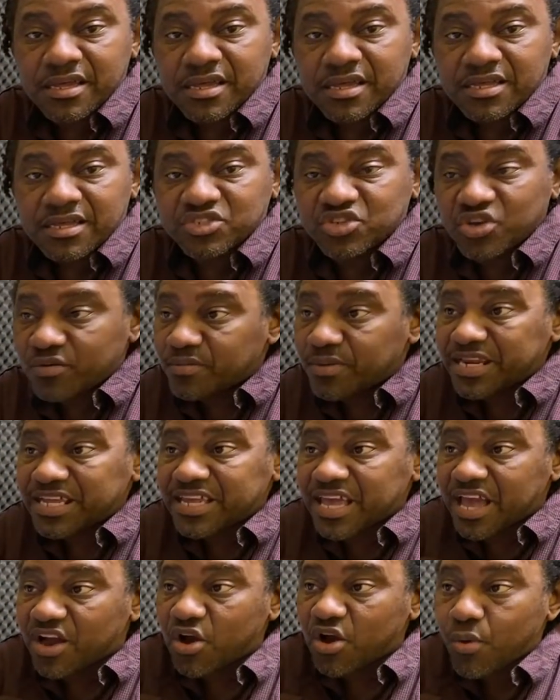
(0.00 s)
So anybody
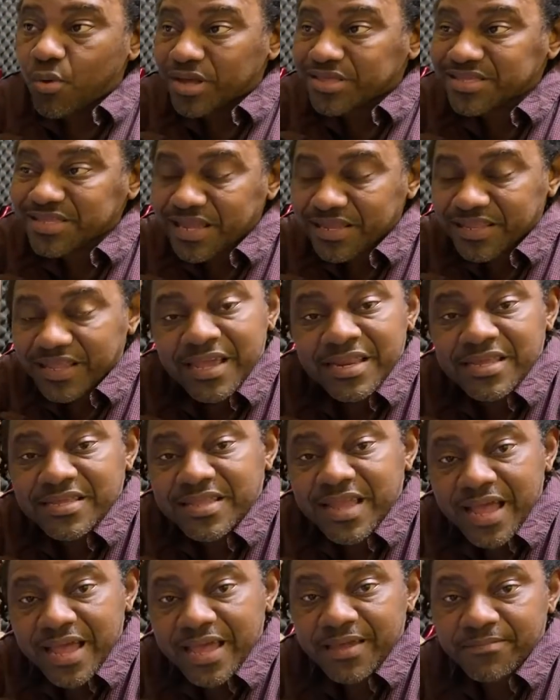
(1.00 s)
can go watch it at any
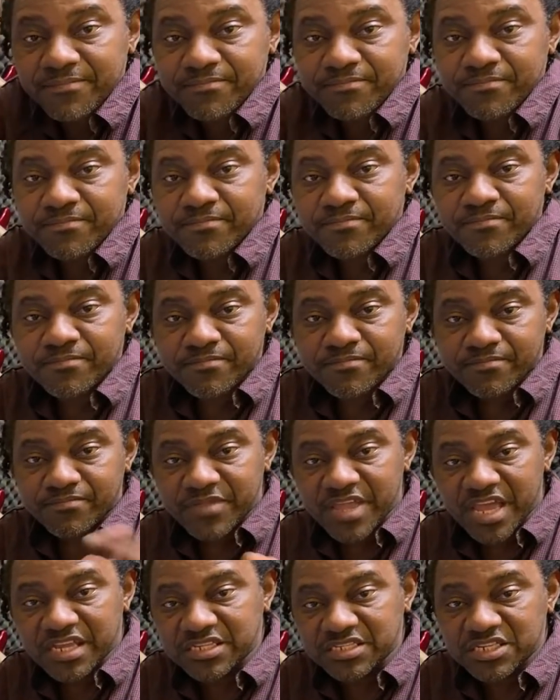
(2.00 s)
time.
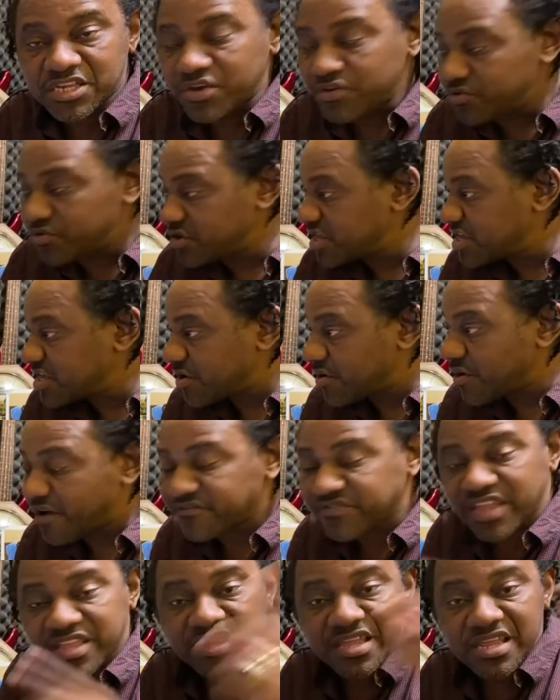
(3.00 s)
Next year, the year
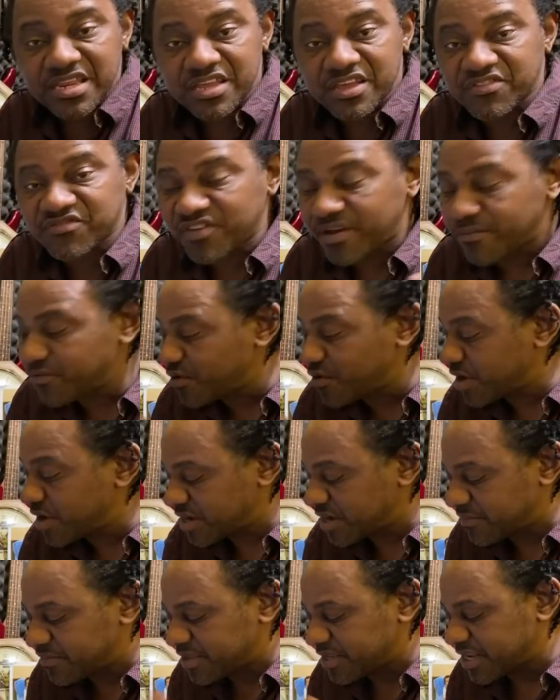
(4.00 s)
after, 10 years from now, and
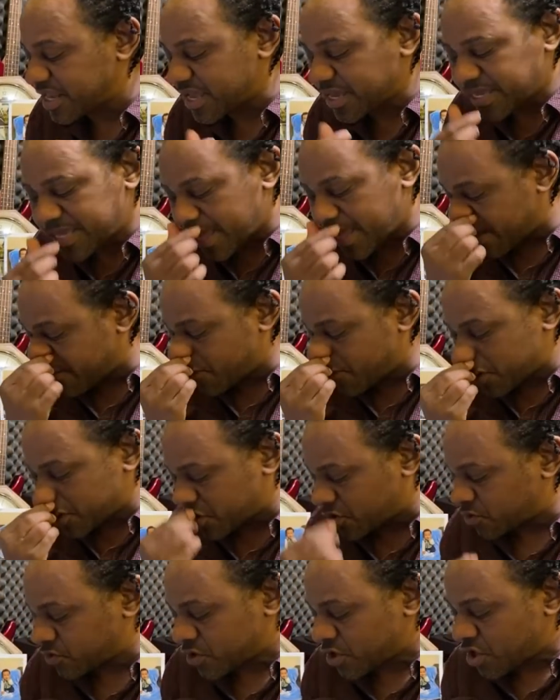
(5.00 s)
them thing, they can't break
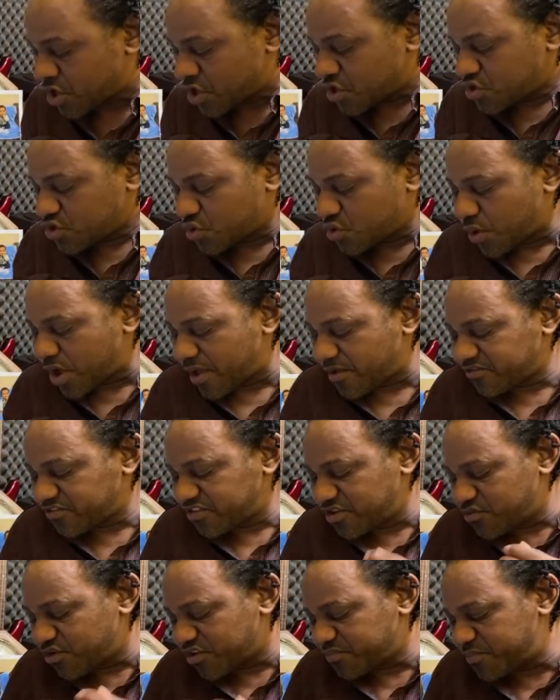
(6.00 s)
down. You want to
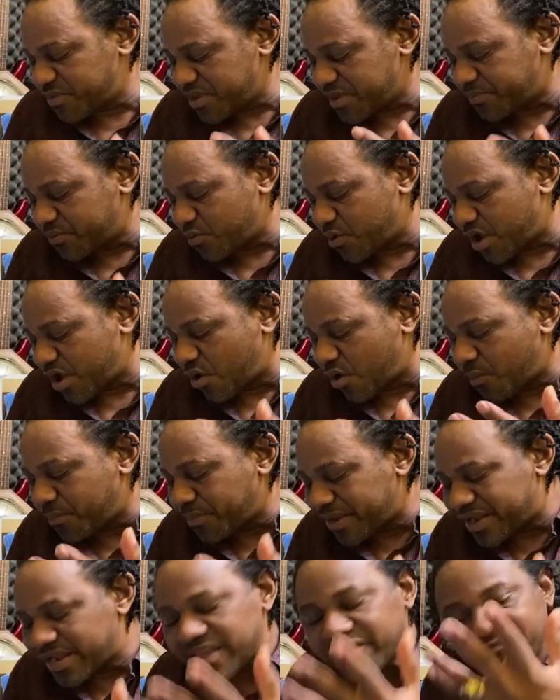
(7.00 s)
see what people are
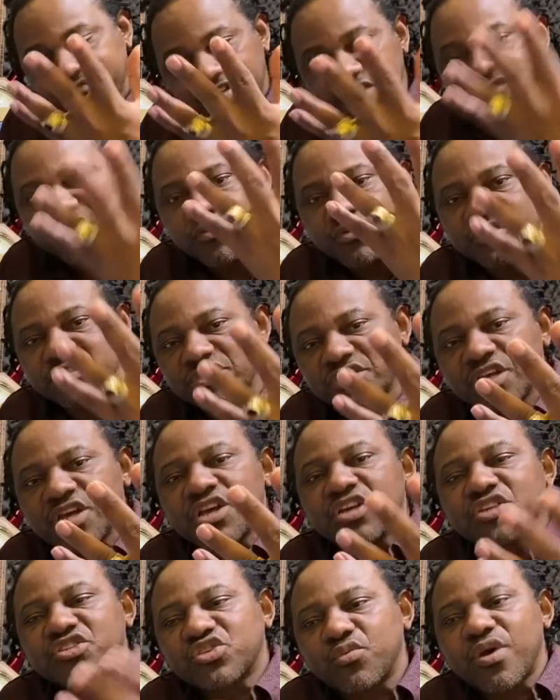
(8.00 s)
lift the force.
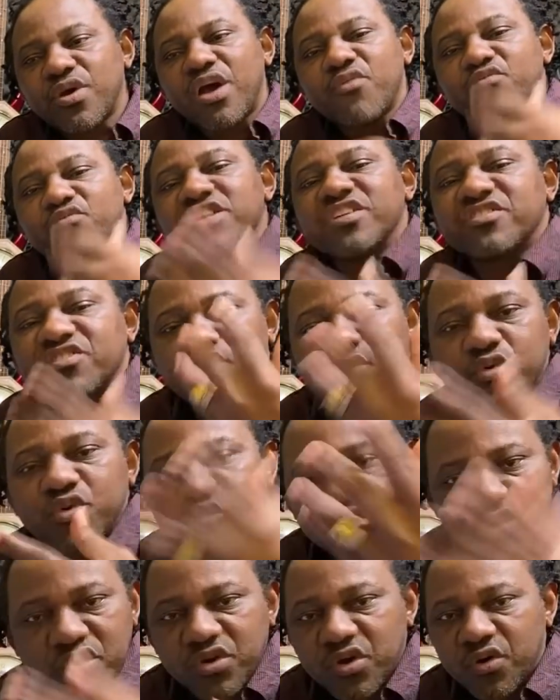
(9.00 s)
So our reason we
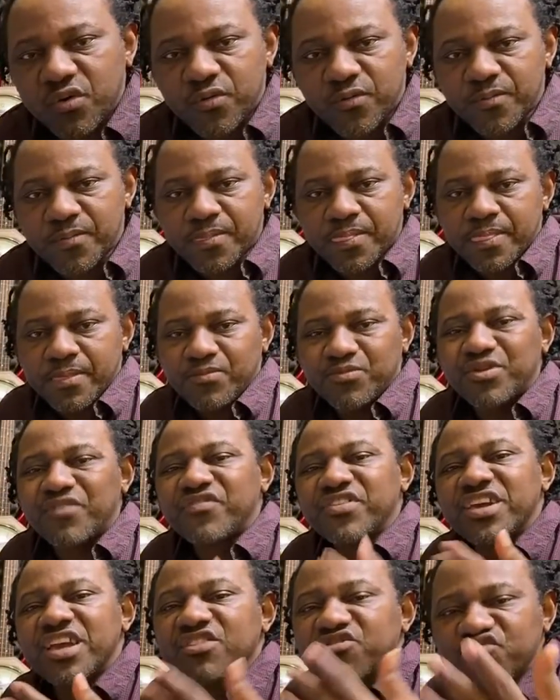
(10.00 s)
don't know. We don't
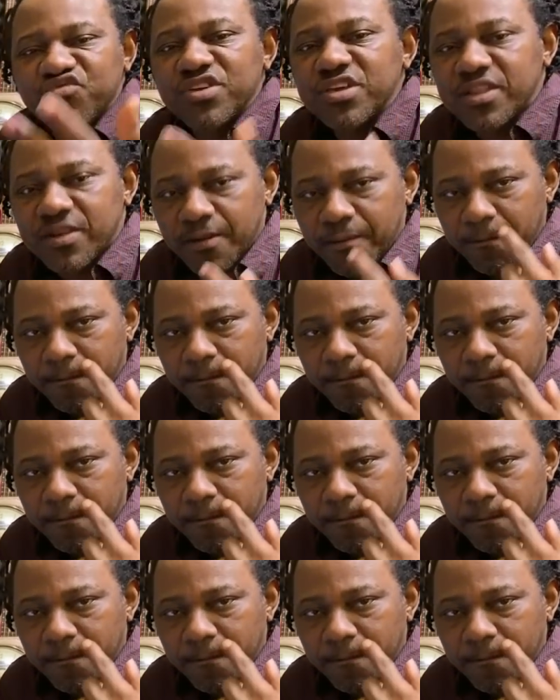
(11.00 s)
forget real.